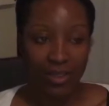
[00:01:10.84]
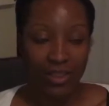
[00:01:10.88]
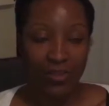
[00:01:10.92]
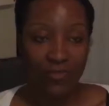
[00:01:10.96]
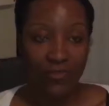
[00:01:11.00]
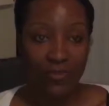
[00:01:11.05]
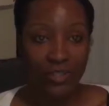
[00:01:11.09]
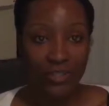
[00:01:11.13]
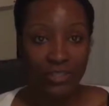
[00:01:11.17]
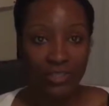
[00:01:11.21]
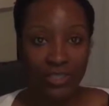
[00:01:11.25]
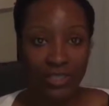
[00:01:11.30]
The
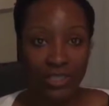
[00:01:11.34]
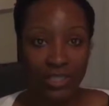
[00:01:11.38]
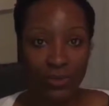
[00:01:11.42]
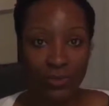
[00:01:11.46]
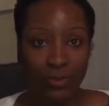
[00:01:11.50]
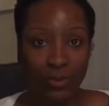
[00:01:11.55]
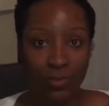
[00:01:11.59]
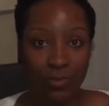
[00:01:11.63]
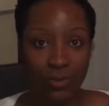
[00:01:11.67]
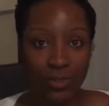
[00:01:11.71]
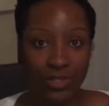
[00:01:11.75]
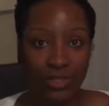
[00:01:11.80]
first thing you
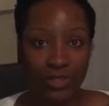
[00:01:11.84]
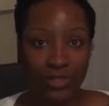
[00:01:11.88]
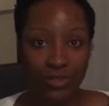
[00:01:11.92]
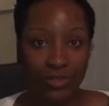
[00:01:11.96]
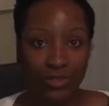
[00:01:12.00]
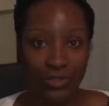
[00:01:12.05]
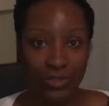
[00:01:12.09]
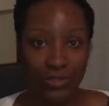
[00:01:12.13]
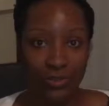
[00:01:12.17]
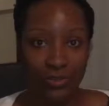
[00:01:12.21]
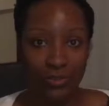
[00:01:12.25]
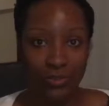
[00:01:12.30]
would want to
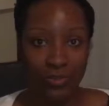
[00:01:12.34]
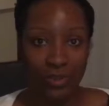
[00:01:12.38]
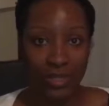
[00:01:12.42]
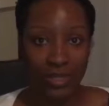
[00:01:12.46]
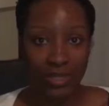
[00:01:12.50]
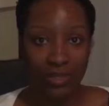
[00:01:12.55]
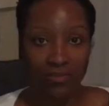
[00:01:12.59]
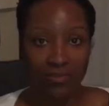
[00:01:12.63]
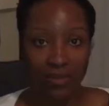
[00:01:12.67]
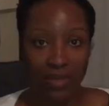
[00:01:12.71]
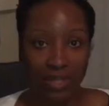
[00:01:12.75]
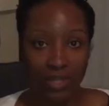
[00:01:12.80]
do
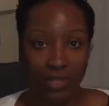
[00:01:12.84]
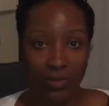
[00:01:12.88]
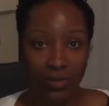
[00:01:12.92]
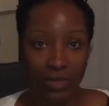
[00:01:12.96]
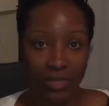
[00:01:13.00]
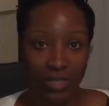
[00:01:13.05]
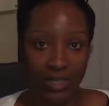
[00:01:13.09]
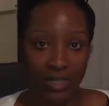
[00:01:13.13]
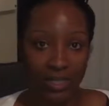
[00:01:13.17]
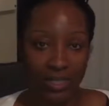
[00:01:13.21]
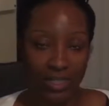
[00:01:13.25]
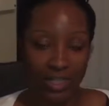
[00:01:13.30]
when
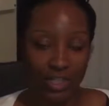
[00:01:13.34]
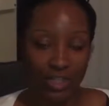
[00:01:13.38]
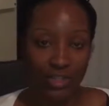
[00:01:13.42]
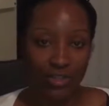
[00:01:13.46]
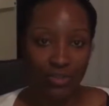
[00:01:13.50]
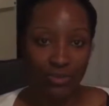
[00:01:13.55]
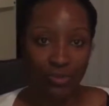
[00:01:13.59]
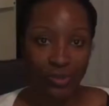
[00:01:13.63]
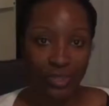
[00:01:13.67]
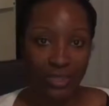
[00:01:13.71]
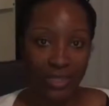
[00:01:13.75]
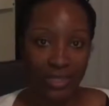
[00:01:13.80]
evaluating an
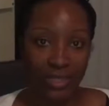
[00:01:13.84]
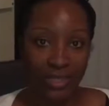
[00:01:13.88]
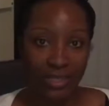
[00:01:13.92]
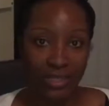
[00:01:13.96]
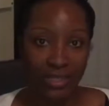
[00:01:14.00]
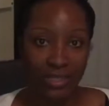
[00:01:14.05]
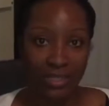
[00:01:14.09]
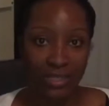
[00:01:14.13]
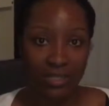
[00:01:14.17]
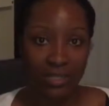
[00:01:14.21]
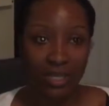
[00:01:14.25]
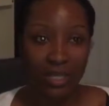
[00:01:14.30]
injury
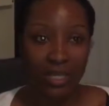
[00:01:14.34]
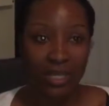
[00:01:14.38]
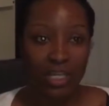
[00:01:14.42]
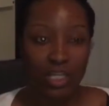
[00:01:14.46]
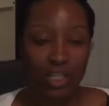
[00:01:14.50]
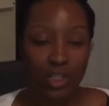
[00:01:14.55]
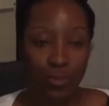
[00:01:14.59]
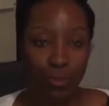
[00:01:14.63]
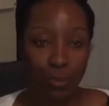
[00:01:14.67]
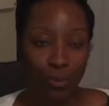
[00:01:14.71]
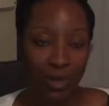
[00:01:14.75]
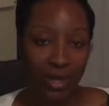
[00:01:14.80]
is
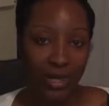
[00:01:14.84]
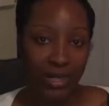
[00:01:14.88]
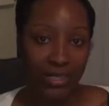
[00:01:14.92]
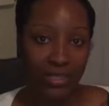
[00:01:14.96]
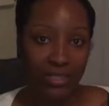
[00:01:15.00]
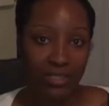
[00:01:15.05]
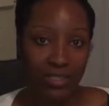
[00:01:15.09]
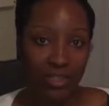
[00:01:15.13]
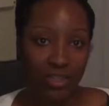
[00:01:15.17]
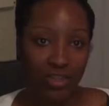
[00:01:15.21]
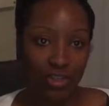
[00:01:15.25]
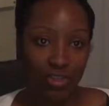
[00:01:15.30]

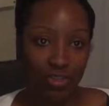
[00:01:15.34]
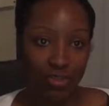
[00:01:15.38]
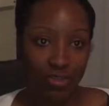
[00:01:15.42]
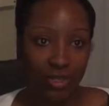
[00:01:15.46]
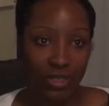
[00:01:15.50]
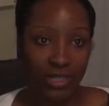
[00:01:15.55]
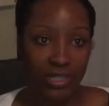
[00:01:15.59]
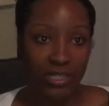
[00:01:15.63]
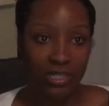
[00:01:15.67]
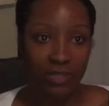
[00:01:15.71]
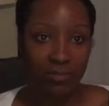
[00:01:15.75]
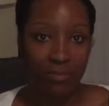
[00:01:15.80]
sprains and
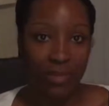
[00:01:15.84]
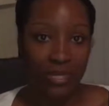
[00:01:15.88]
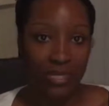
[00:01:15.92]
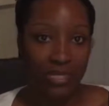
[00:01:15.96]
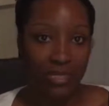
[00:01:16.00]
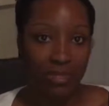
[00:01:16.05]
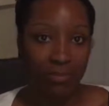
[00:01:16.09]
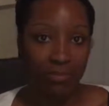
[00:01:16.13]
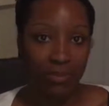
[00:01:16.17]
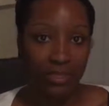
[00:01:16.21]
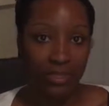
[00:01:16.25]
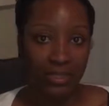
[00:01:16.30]
strains
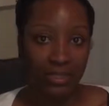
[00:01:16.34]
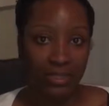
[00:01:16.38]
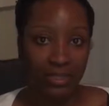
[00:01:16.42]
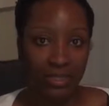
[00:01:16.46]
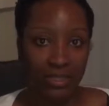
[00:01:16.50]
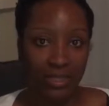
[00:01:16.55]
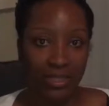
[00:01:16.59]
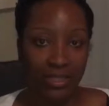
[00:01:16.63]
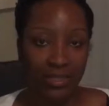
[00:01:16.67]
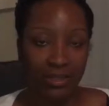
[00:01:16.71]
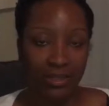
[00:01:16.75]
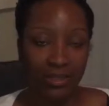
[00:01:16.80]

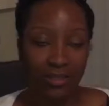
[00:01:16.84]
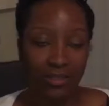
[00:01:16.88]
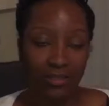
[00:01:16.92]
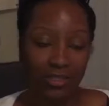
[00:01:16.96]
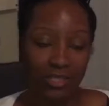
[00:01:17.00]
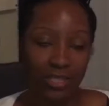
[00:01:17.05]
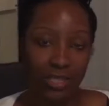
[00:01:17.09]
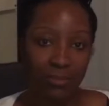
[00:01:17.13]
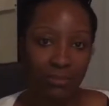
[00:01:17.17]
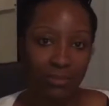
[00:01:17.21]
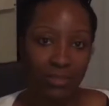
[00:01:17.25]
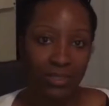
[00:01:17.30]
they're
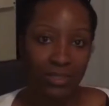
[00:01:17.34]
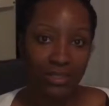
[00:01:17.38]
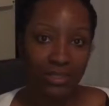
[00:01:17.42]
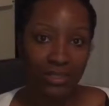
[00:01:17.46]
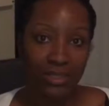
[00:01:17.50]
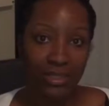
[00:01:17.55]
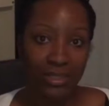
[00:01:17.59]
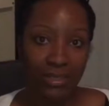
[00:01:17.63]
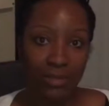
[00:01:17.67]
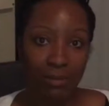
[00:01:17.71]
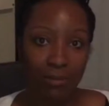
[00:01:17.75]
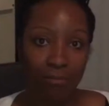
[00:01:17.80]

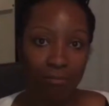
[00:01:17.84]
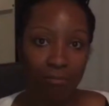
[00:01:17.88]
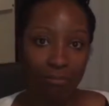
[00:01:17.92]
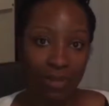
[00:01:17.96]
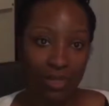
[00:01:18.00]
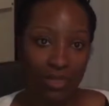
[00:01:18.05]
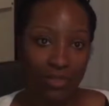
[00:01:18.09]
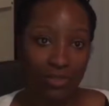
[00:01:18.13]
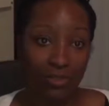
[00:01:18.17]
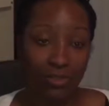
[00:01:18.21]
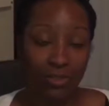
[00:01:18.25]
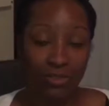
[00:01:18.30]
typically
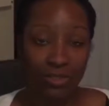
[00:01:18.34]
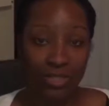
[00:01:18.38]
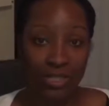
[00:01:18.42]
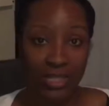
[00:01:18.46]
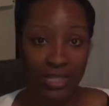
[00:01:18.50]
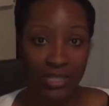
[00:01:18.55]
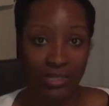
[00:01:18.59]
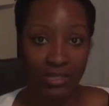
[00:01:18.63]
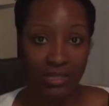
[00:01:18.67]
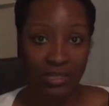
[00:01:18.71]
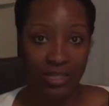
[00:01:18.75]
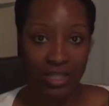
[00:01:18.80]
muscle or
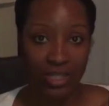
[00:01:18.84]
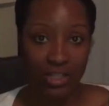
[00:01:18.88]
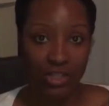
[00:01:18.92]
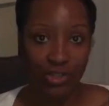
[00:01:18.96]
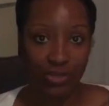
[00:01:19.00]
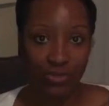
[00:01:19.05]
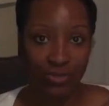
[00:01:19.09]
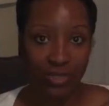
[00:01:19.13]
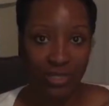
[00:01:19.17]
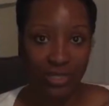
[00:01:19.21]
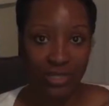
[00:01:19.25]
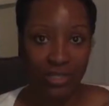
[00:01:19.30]
tendon
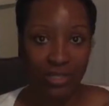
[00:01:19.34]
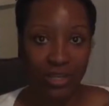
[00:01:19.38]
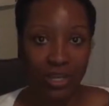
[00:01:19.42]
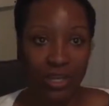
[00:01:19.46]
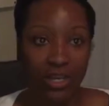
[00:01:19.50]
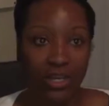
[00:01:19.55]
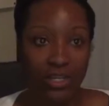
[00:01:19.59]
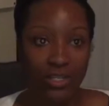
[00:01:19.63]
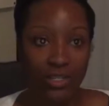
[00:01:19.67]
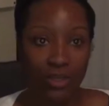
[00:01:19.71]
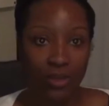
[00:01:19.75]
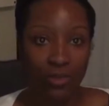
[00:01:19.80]
injuries,
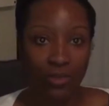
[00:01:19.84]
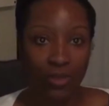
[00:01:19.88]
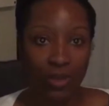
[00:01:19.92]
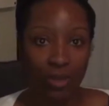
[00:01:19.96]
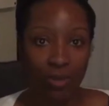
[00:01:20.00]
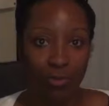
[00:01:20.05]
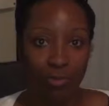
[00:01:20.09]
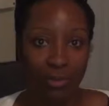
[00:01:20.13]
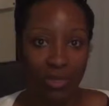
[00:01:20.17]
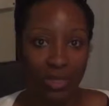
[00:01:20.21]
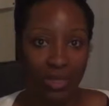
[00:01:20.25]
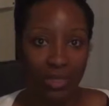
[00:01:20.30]
so
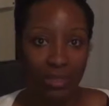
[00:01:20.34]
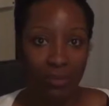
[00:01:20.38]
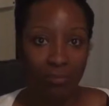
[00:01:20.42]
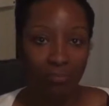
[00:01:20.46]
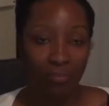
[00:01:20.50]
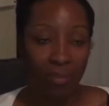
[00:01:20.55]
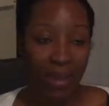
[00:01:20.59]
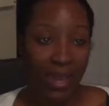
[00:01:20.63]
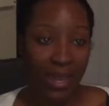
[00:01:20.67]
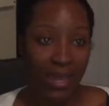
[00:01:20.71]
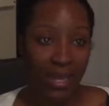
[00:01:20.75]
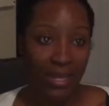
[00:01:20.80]
there'll be
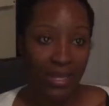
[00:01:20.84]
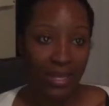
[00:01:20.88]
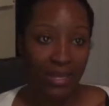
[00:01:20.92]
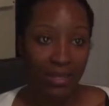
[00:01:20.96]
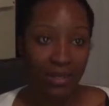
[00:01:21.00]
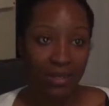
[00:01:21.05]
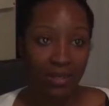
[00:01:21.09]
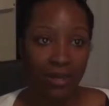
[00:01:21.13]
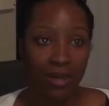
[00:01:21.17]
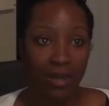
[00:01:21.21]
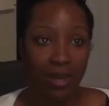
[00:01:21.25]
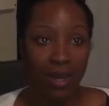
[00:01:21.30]

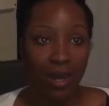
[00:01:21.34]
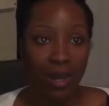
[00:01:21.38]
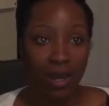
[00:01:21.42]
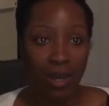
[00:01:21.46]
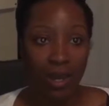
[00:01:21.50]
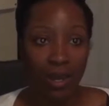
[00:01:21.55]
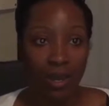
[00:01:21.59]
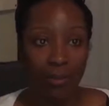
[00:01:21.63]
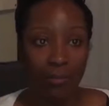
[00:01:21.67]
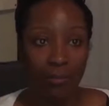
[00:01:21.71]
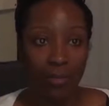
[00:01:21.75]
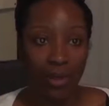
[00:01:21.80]
pain
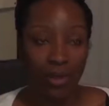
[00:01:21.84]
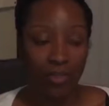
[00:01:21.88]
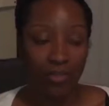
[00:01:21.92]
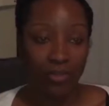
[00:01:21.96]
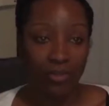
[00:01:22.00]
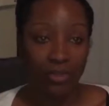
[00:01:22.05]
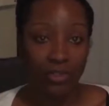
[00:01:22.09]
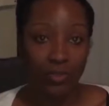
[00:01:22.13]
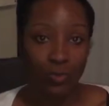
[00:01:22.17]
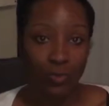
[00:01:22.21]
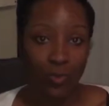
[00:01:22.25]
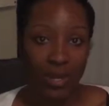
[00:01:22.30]
on
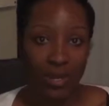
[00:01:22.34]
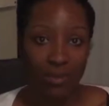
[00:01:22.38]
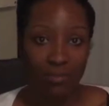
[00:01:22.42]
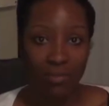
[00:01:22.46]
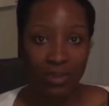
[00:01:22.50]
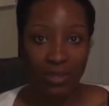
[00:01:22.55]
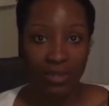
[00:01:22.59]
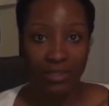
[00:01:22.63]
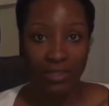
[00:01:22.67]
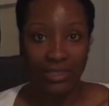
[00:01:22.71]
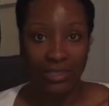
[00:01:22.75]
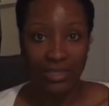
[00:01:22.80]
those
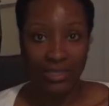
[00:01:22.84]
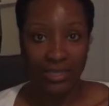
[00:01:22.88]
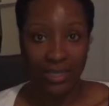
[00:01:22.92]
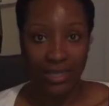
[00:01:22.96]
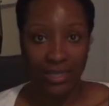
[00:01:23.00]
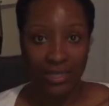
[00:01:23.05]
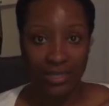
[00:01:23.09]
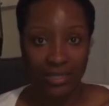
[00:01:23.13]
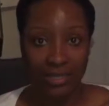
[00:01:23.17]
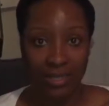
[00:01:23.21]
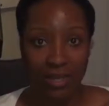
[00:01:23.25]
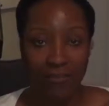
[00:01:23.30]
weight-bearing
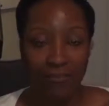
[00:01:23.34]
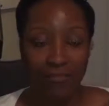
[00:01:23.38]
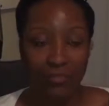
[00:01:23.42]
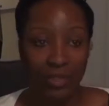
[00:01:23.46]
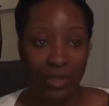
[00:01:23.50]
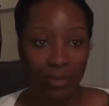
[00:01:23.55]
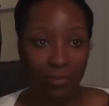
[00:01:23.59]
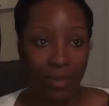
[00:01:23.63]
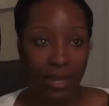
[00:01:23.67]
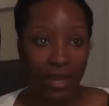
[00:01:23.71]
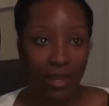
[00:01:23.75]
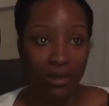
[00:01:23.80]
sites.
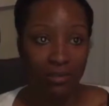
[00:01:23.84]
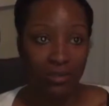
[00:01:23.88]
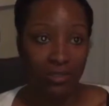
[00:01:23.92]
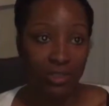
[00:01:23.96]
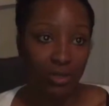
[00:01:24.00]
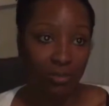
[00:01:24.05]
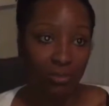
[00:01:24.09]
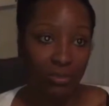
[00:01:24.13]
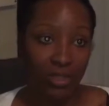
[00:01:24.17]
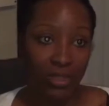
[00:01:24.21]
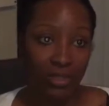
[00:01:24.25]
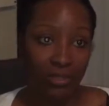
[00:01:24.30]
There may
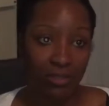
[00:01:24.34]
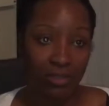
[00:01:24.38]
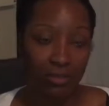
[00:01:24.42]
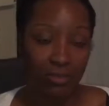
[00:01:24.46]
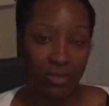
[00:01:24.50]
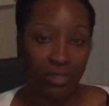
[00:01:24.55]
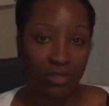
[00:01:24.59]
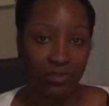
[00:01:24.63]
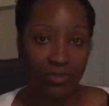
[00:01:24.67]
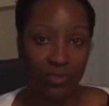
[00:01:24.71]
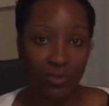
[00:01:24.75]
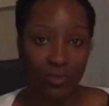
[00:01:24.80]
also be a little
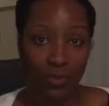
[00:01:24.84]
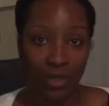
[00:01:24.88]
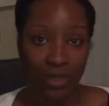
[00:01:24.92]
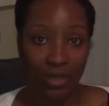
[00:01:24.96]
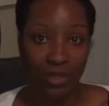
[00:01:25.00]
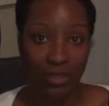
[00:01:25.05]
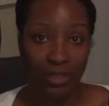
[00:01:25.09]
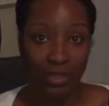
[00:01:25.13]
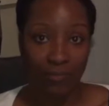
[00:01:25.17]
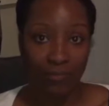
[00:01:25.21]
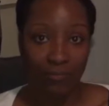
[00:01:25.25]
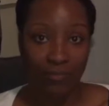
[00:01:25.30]
bit of
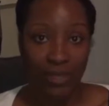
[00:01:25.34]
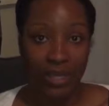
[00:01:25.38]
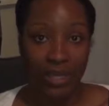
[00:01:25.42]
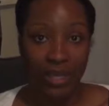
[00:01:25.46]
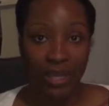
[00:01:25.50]
swelling.